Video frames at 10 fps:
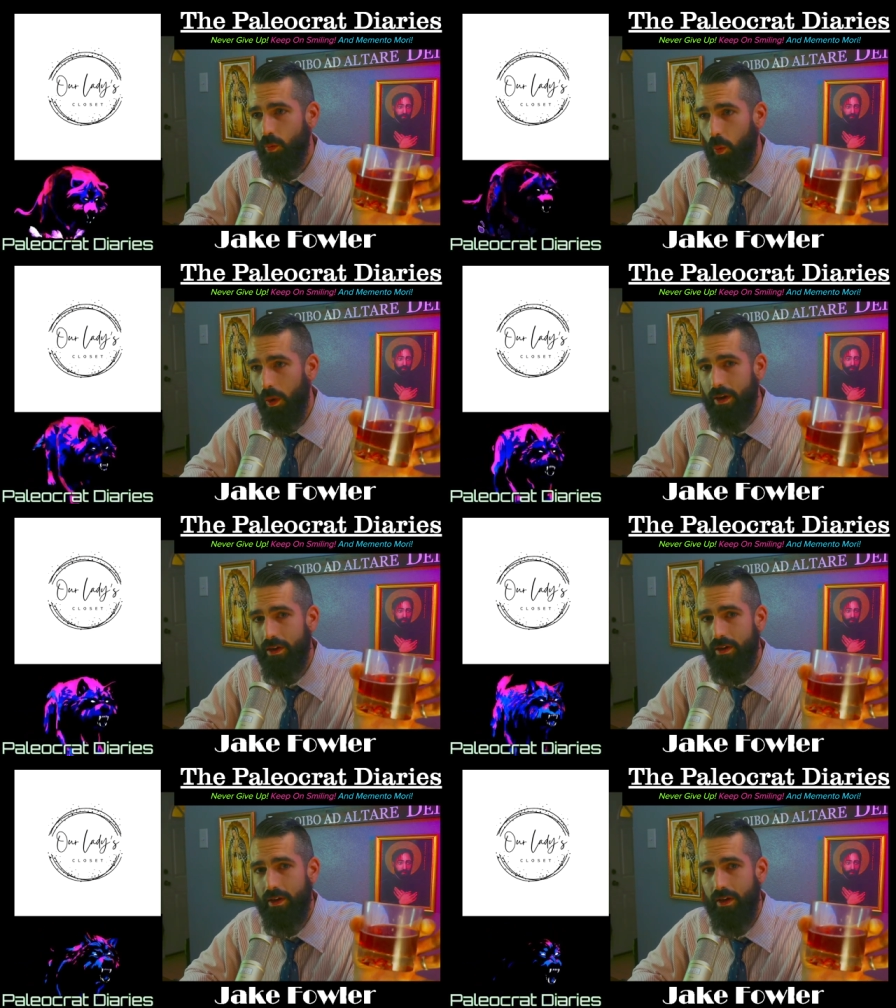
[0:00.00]
what
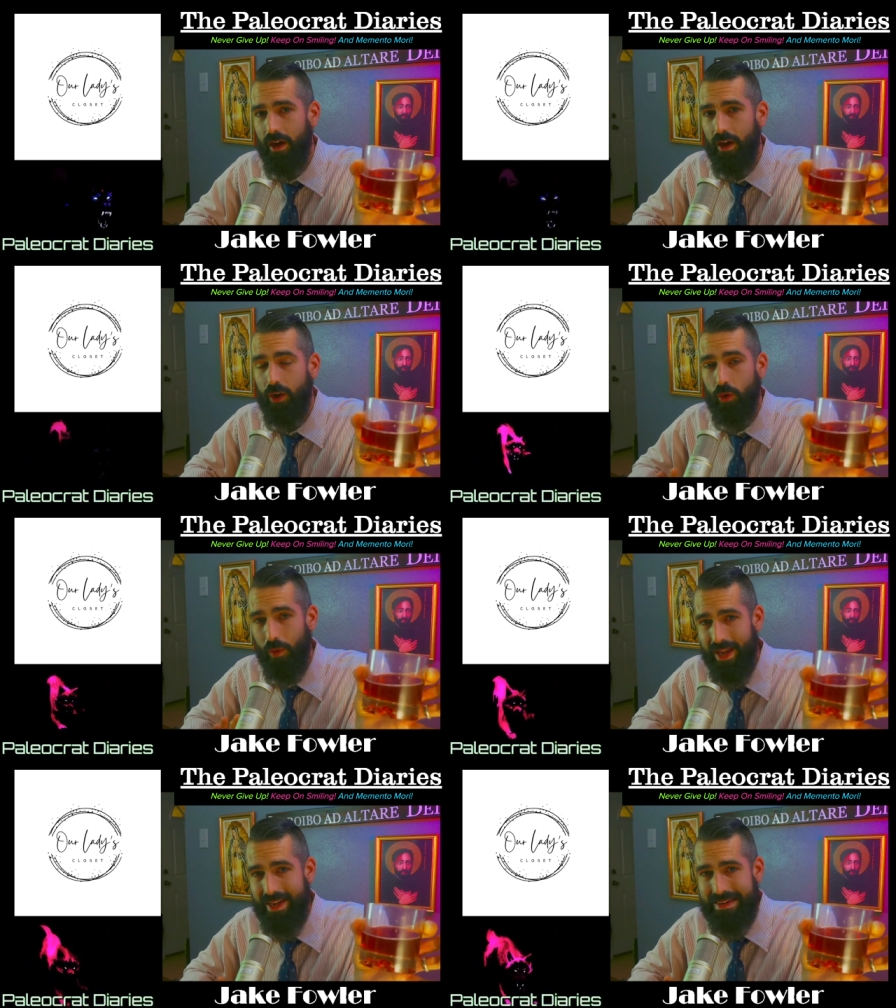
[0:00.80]
a
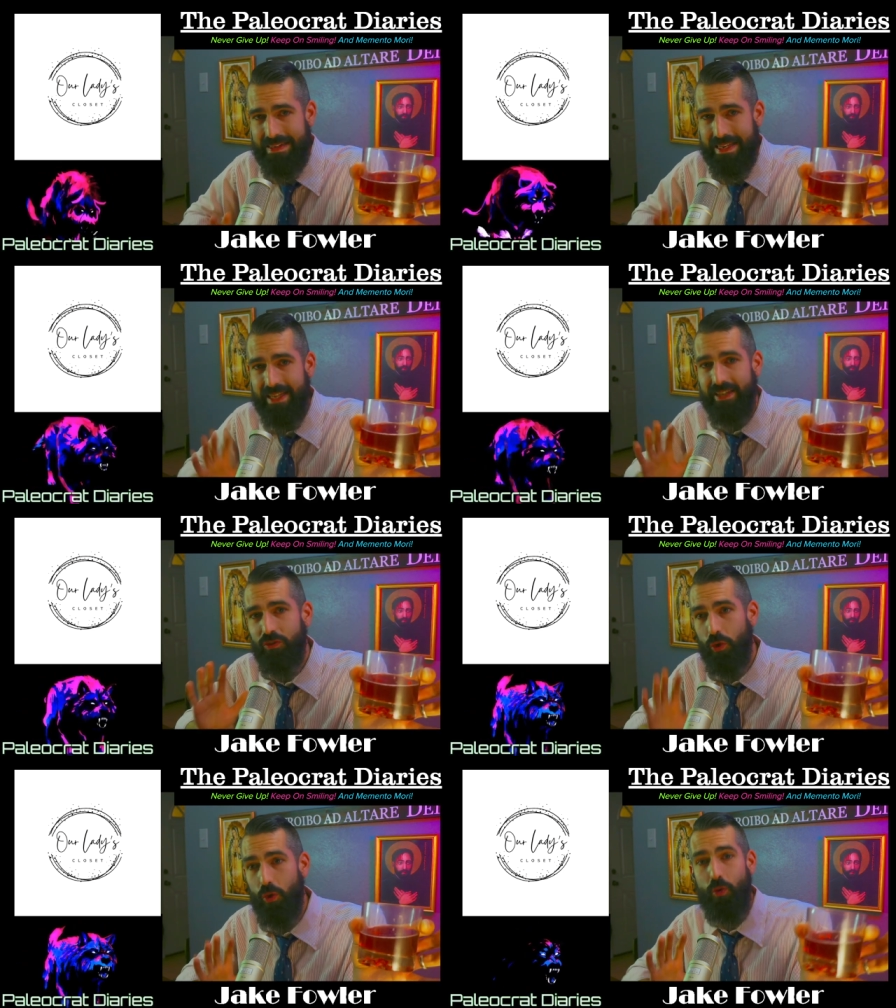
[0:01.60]
crazy
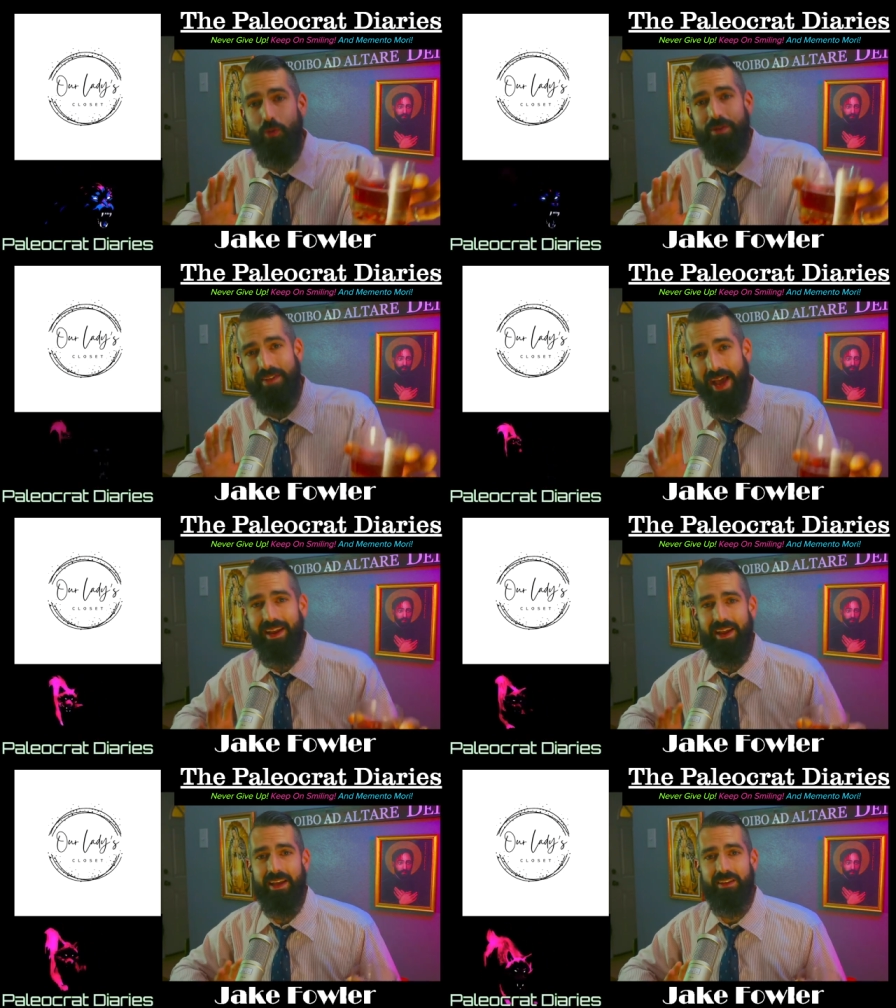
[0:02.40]
two
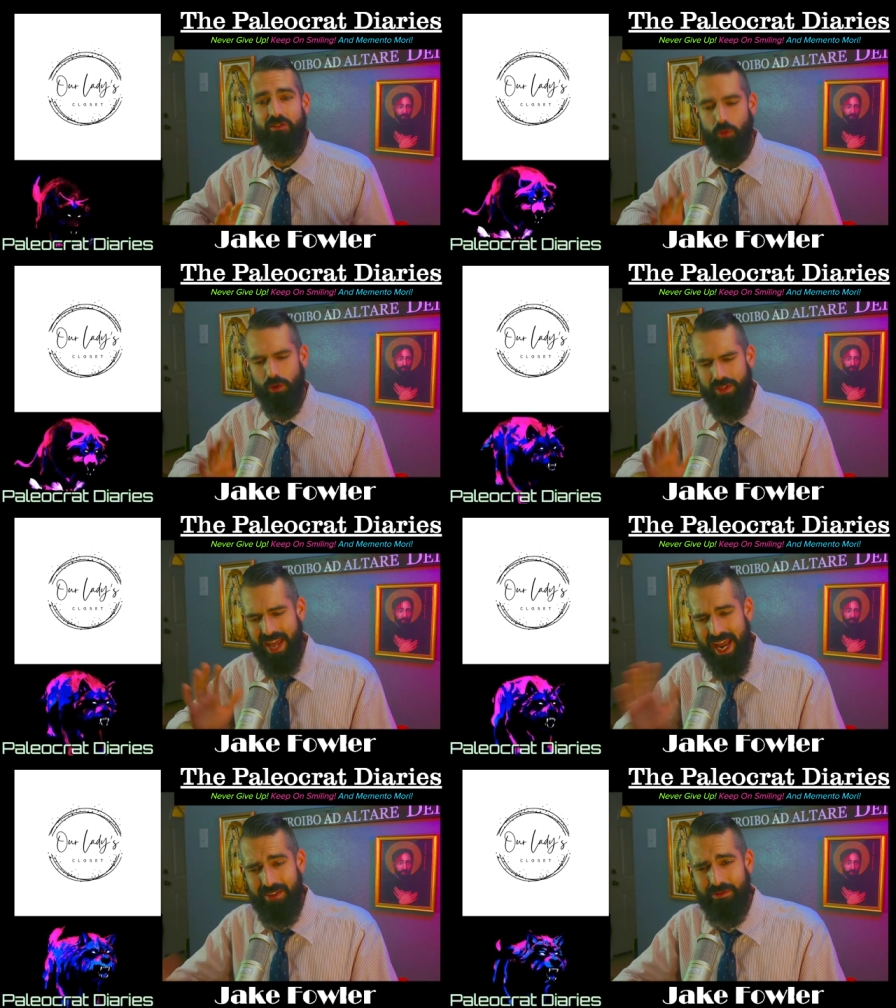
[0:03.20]
decades were the
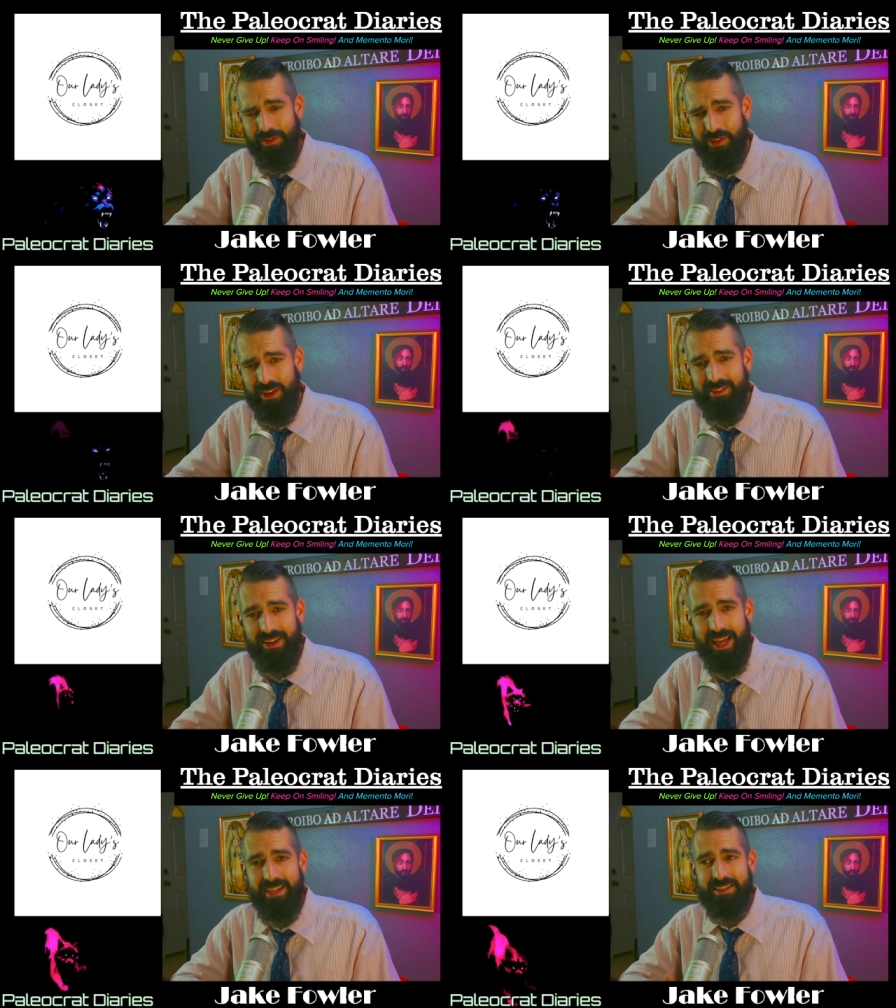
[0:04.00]
850s and
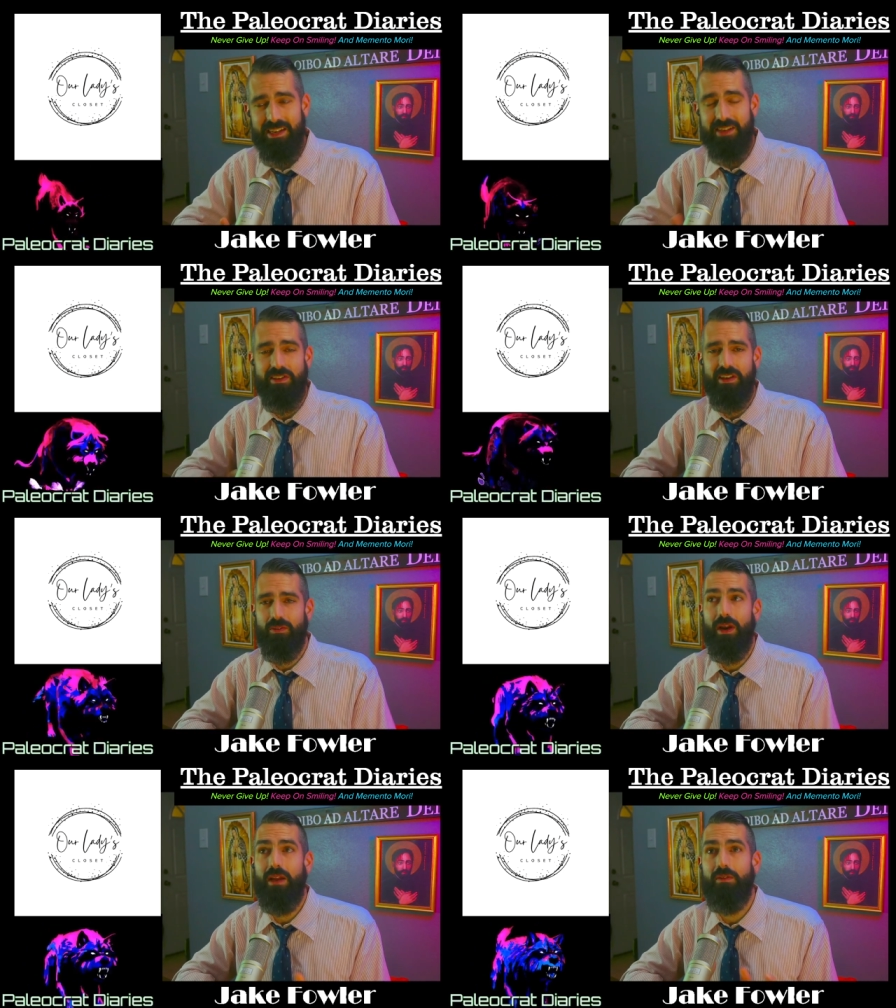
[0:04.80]
860s.
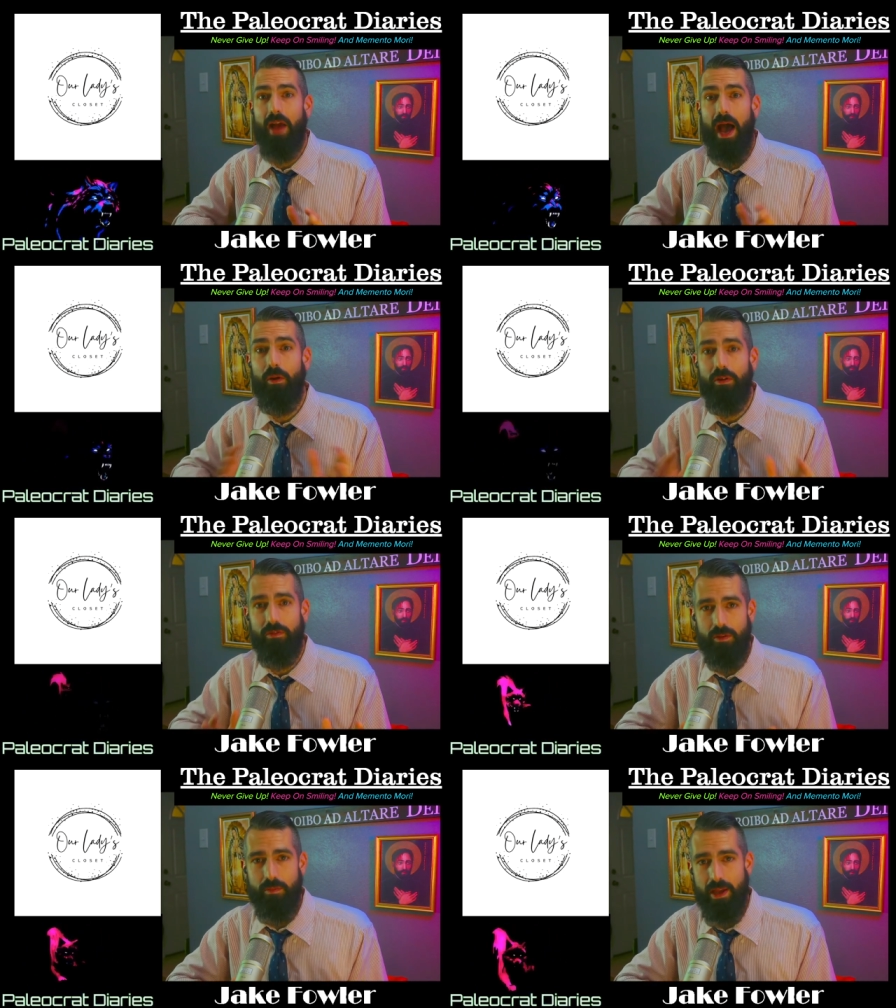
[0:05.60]
We're not even out of
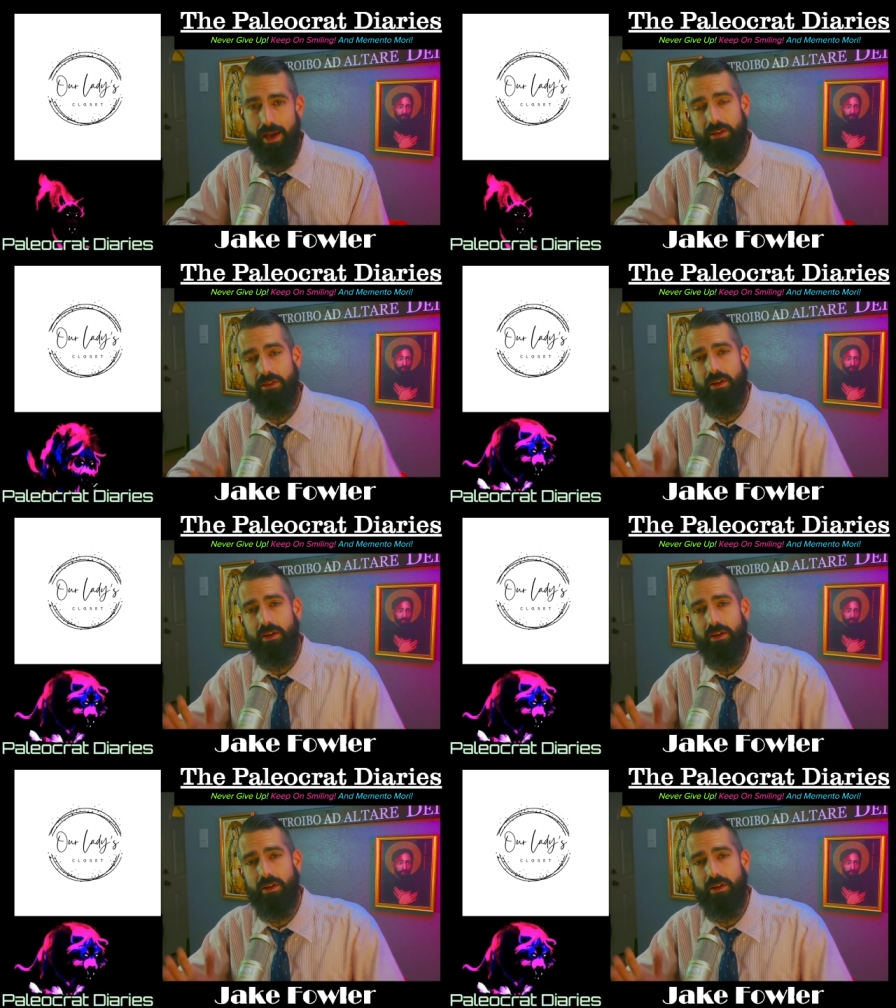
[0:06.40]
them yet.